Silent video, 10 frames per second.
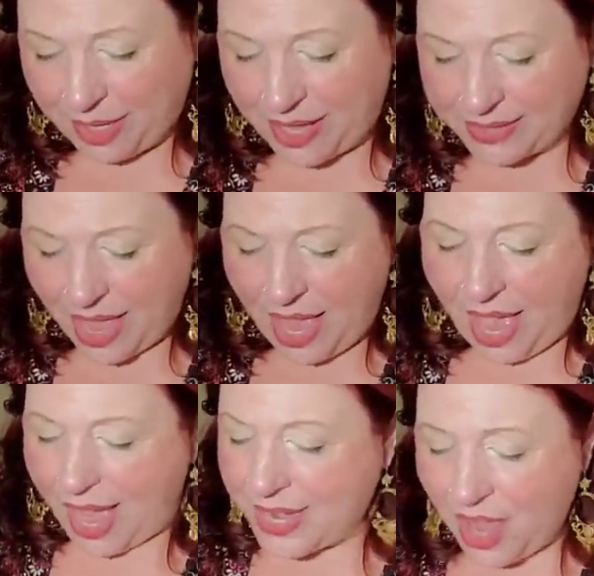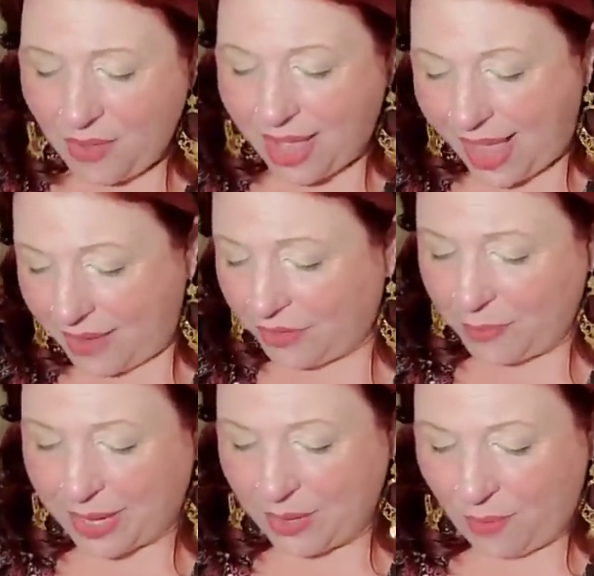Because I know
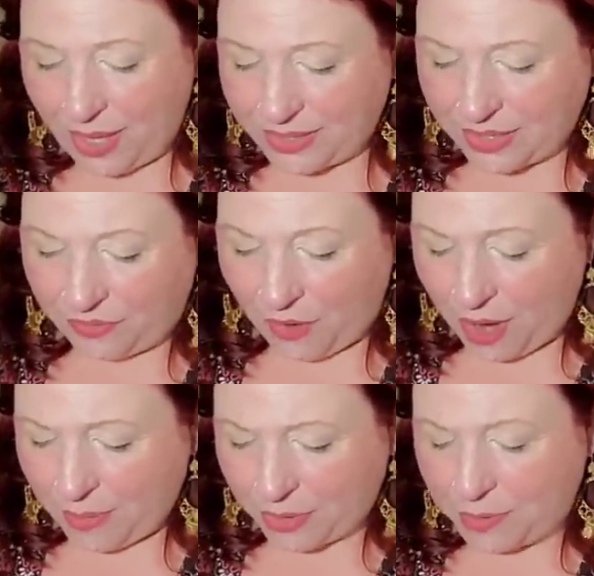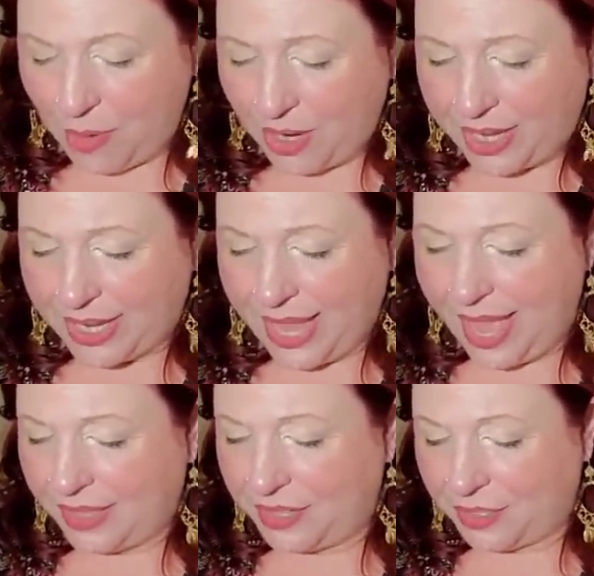everybody wants the farmer's market
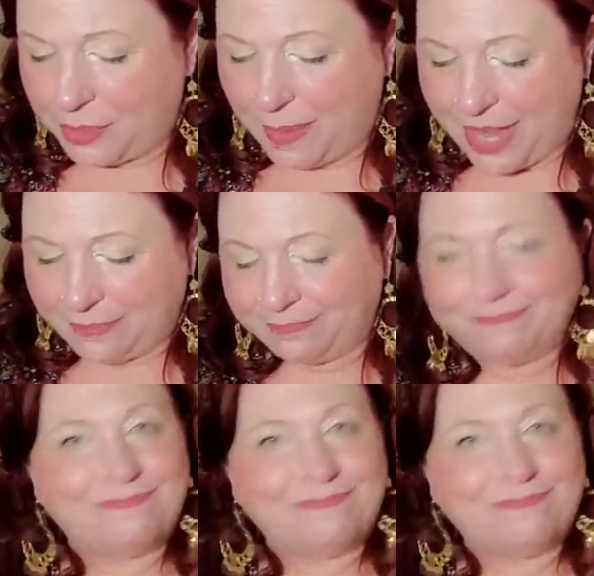calendars, but